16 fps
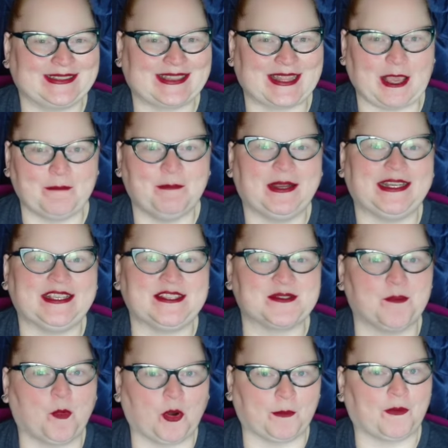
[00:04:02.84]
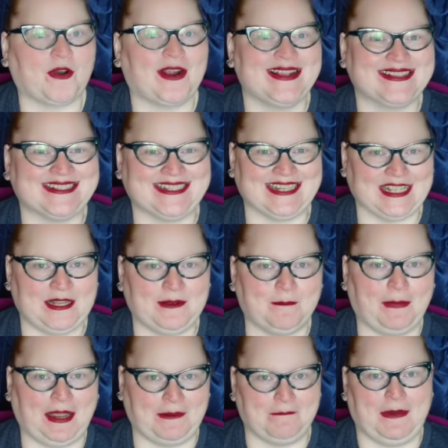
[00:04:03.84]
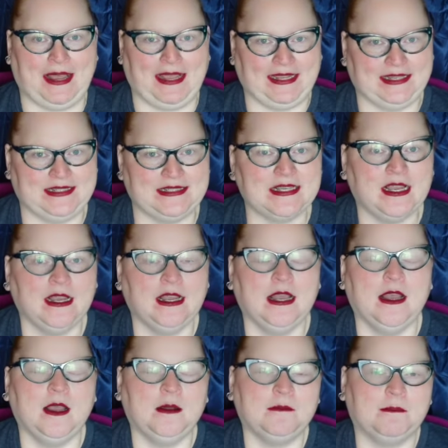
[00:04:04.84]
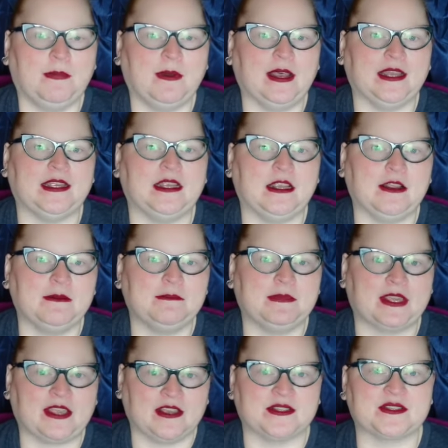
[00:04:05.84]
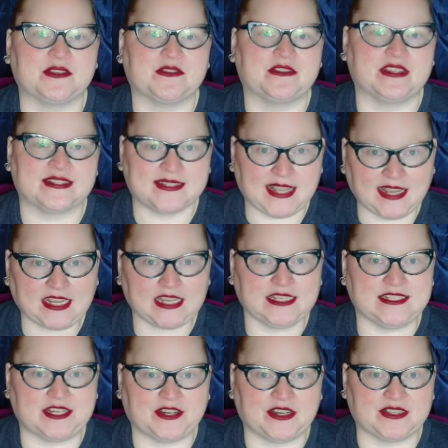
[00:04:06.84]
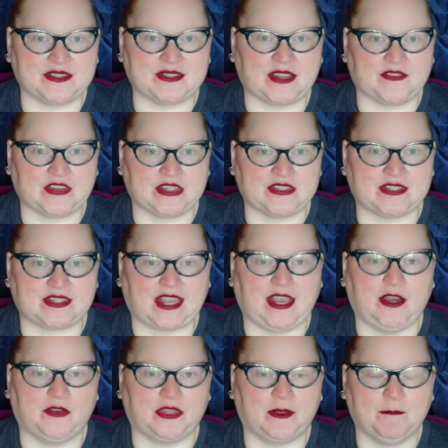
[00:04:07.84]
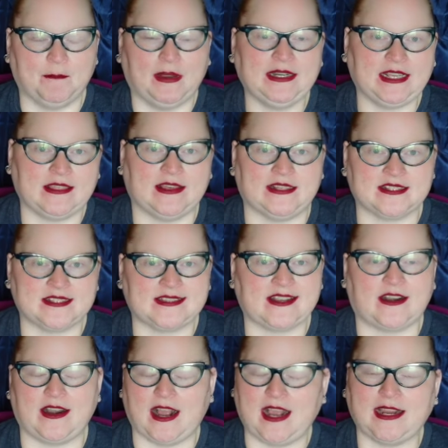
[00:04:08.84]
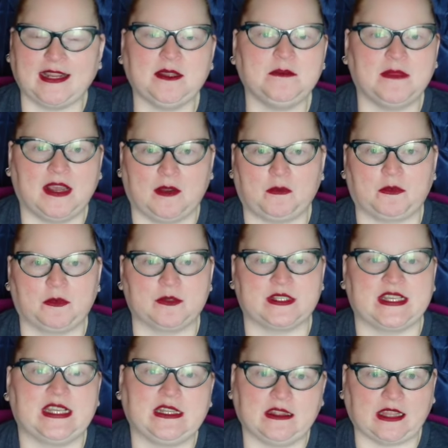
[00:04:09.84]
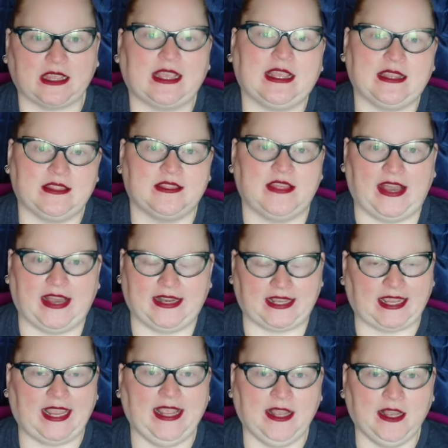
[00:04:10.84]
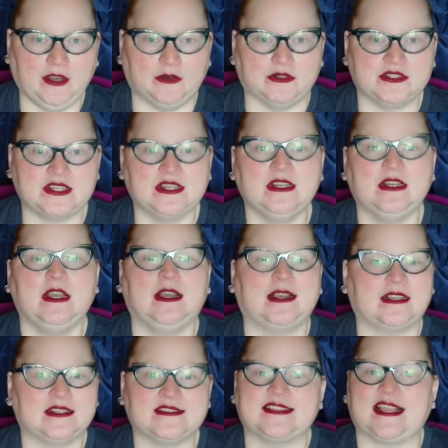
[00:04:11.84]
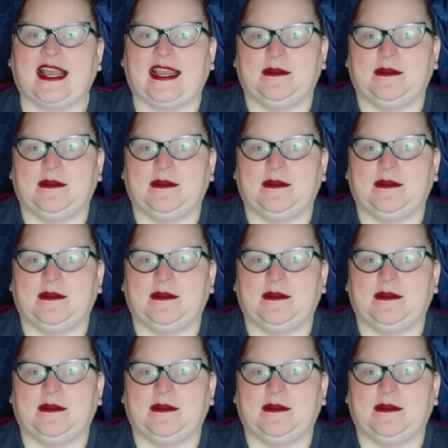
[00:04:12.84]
that money's more present in my mind. But because of the secondary savings account, the money that's there, I am not routinely in that account because